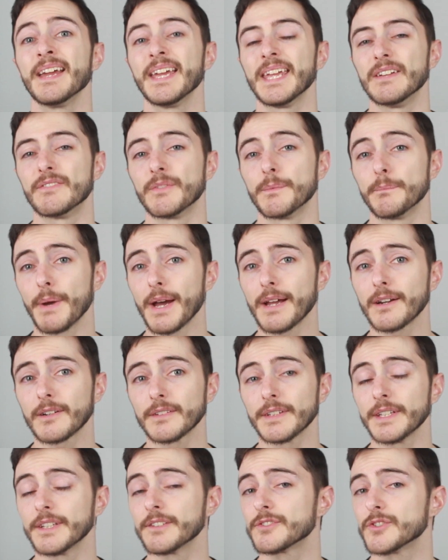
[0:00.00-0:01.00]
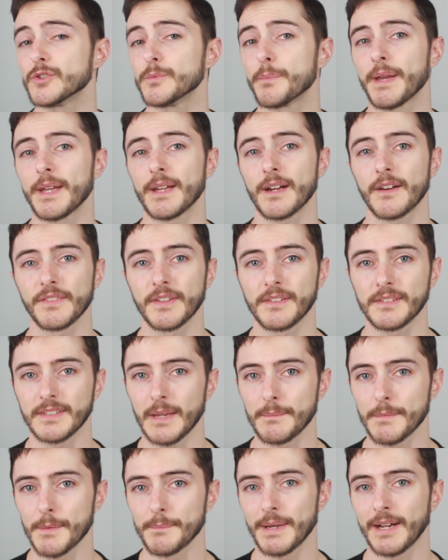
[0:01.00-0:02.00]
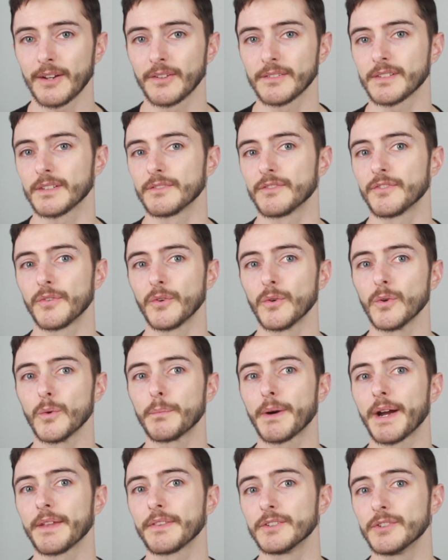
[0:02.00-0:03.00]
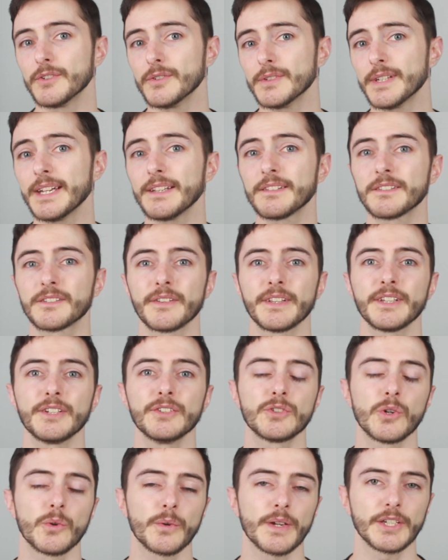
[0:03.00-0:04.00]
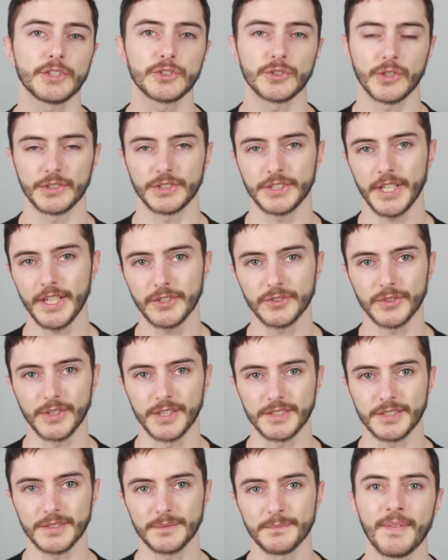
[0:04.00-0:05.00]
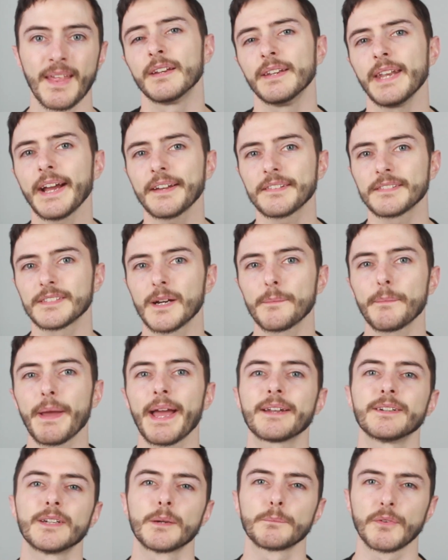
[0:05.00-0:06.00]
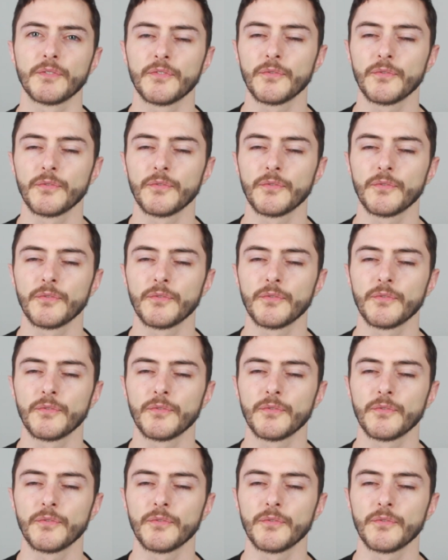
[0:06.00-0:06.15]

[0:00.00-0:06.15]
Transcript: Even better is to pay off the statement balance in full by the due date so that you don't get charged interest. Next up at number